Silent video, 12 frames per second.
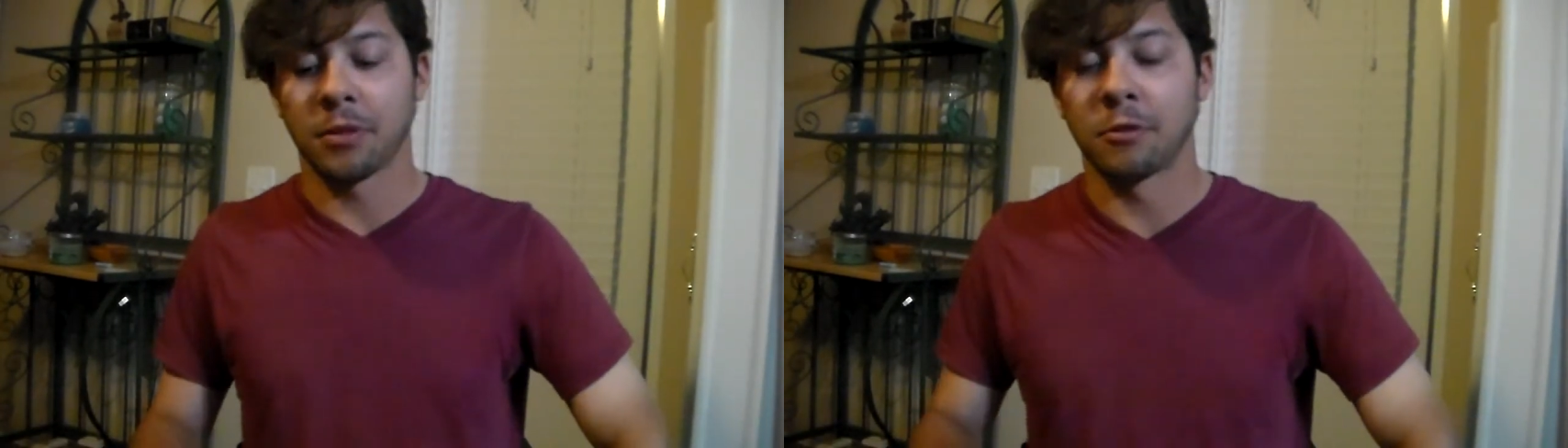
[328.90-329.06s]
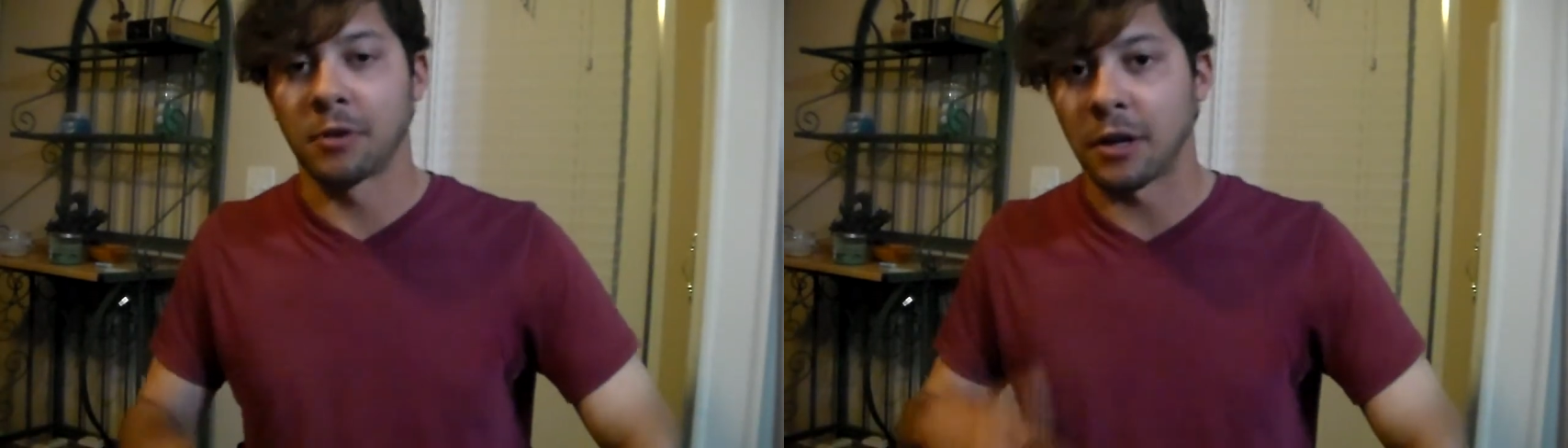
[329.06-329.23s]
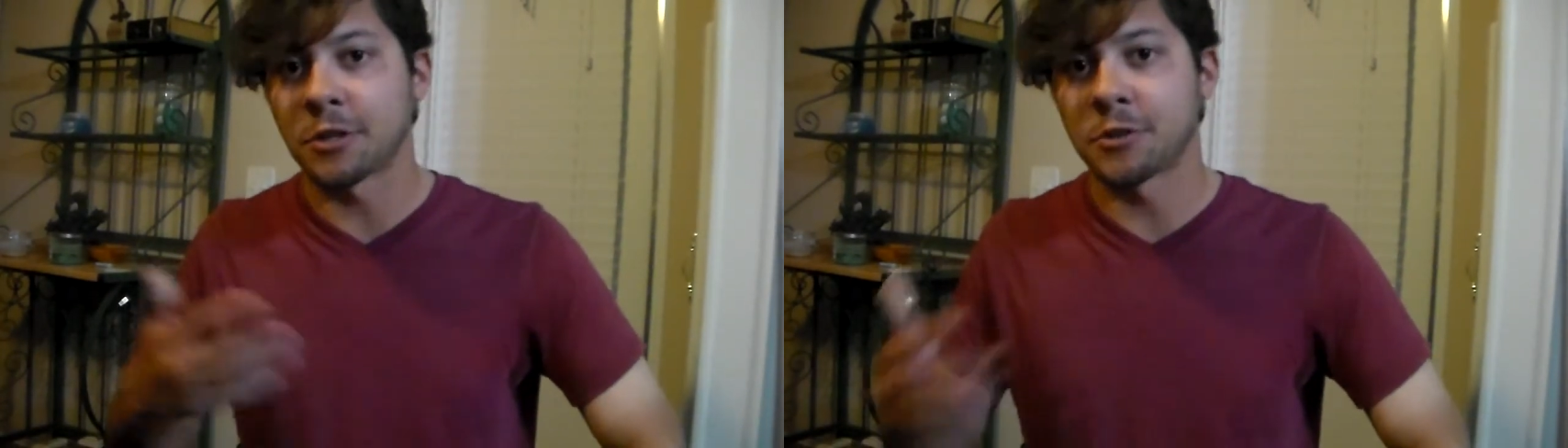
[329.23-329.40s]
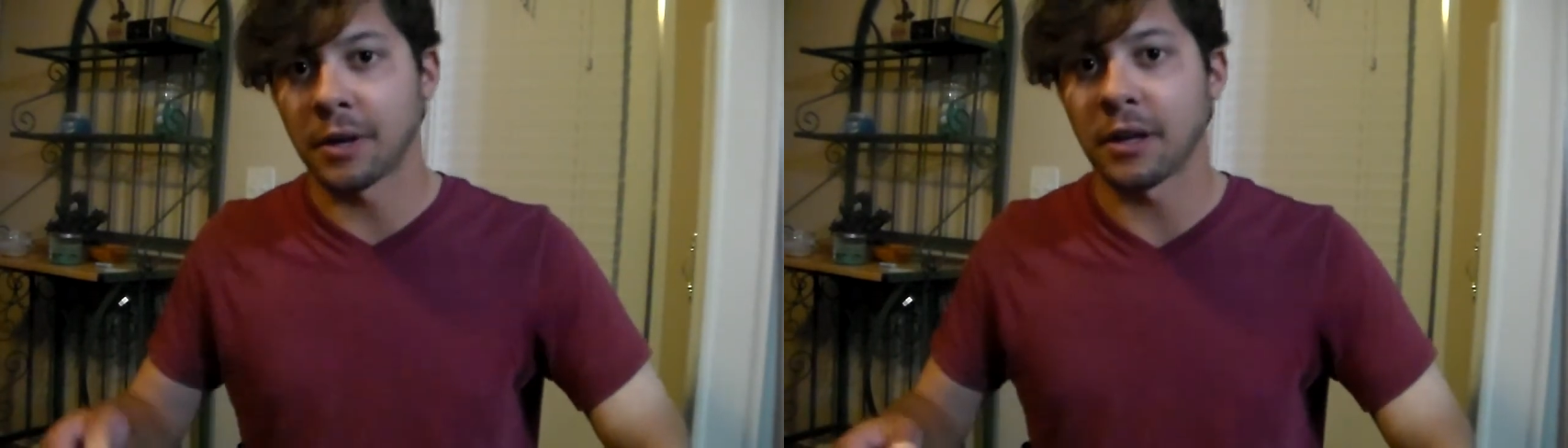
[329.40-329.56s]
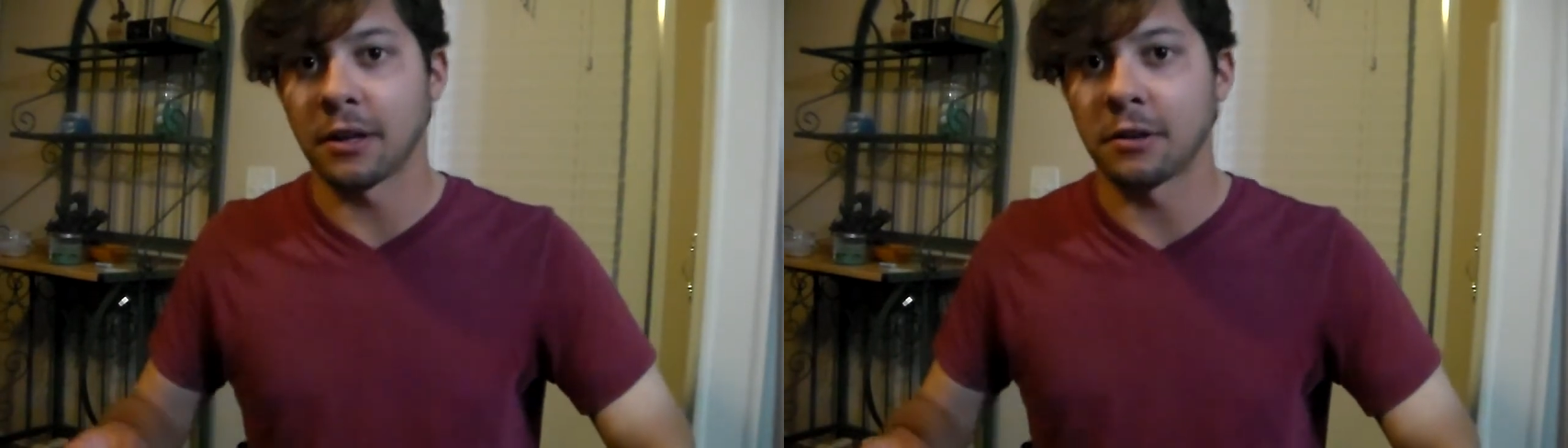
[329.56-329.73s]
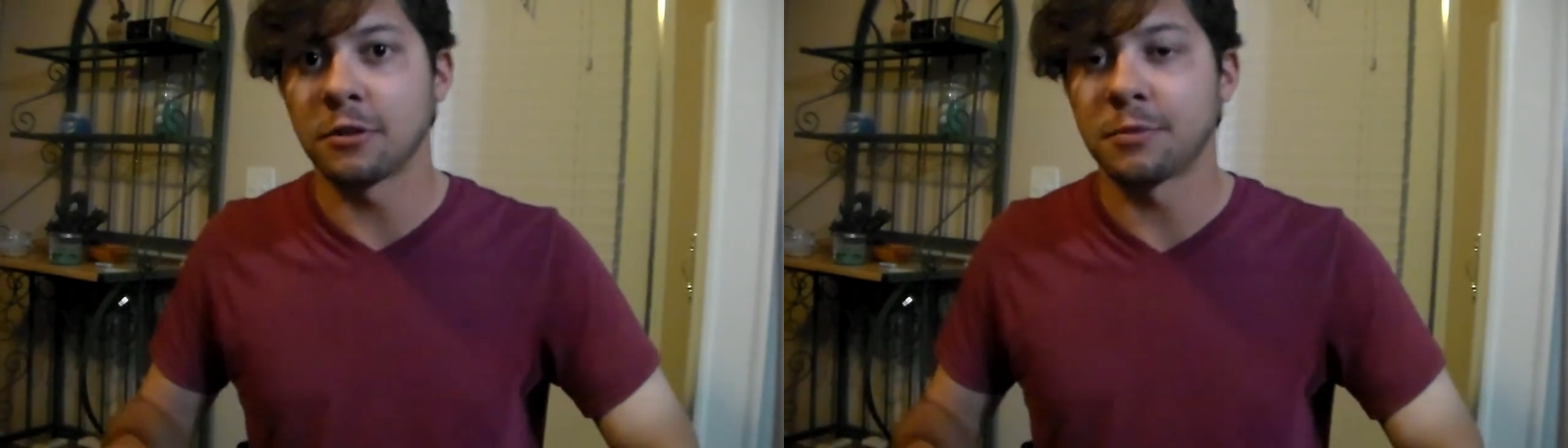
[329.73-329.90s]
through an
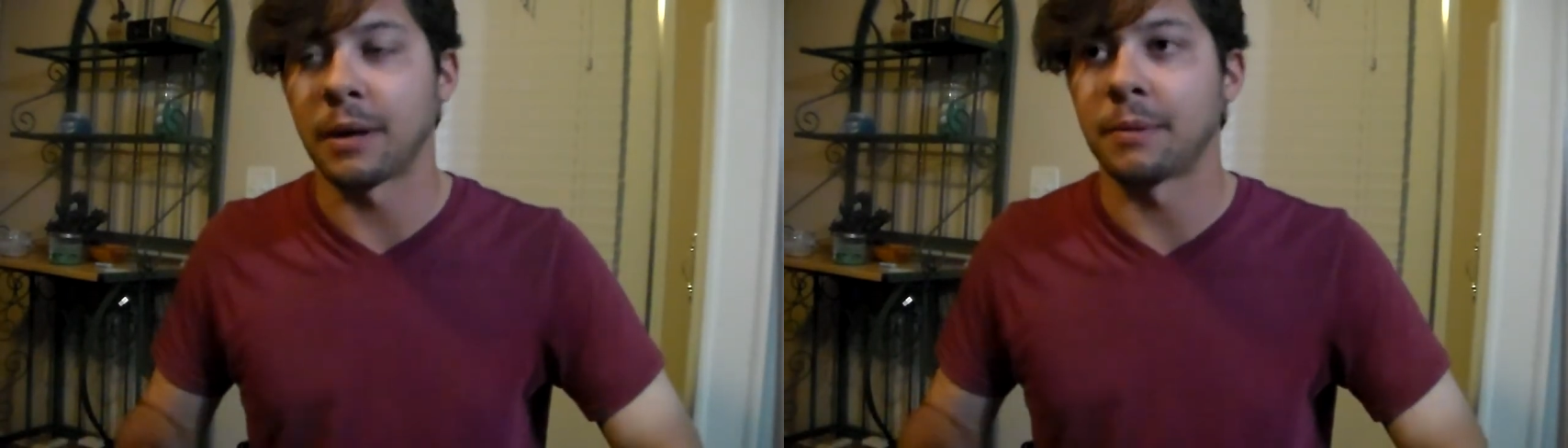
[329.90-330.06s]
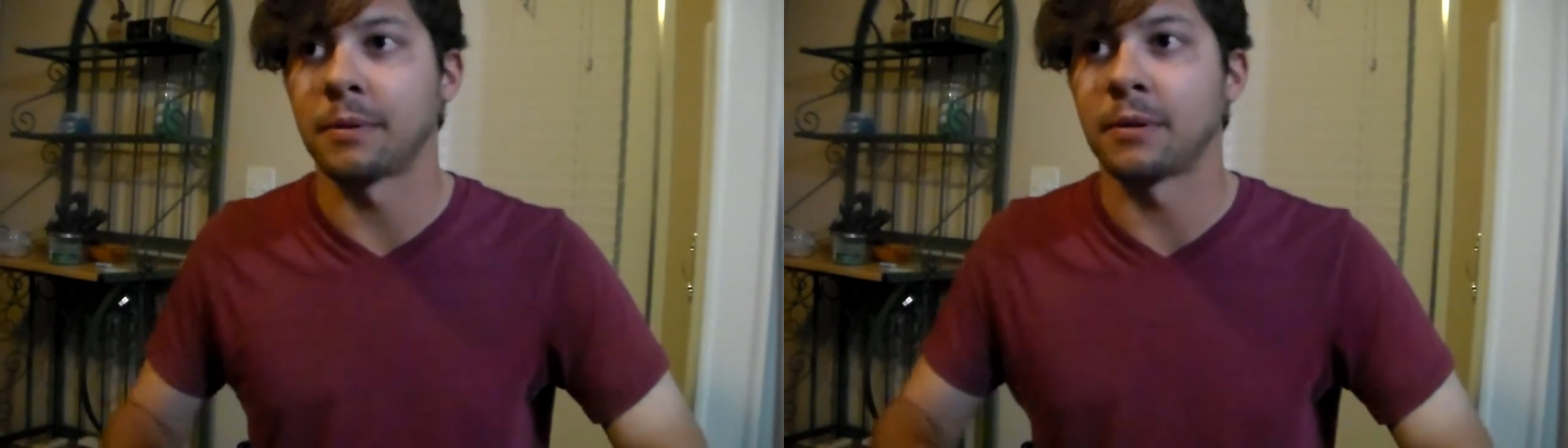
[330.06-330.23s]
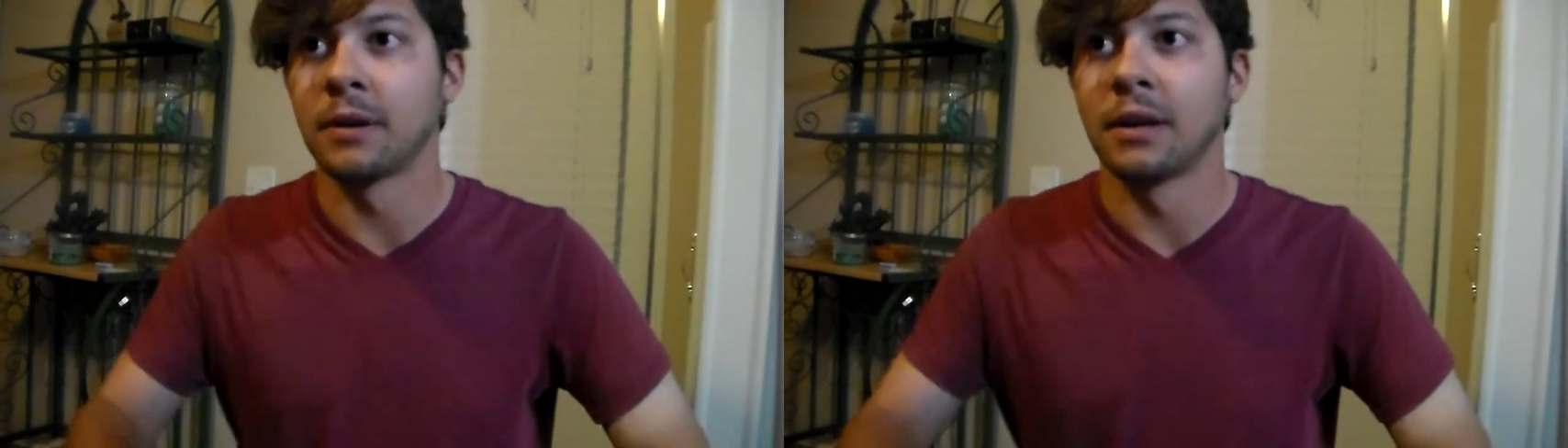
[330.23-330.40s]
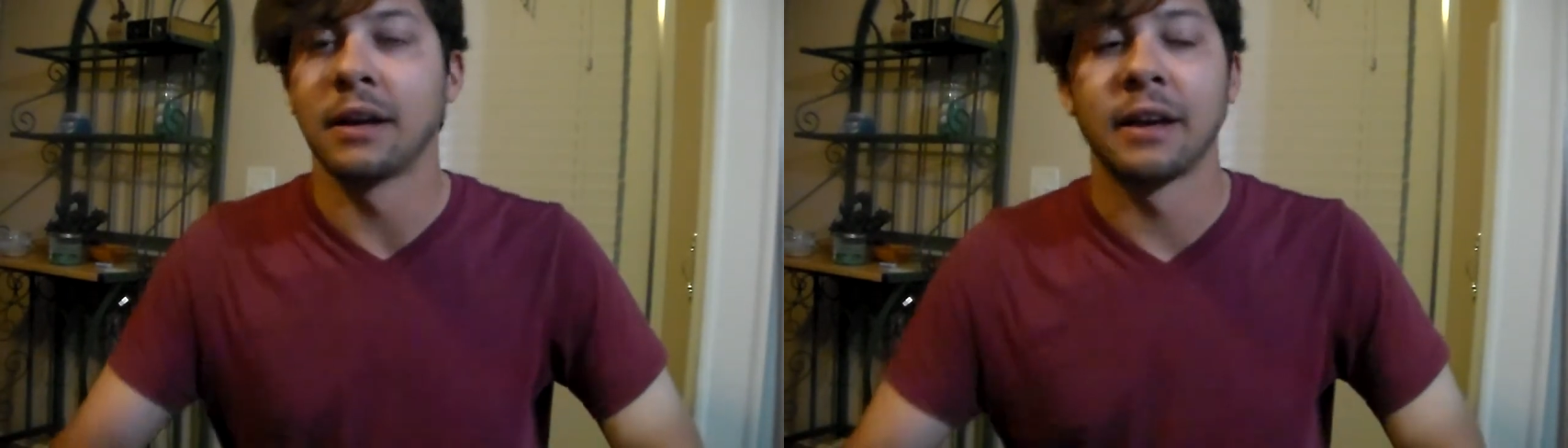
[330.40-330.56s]
Australian newspaper,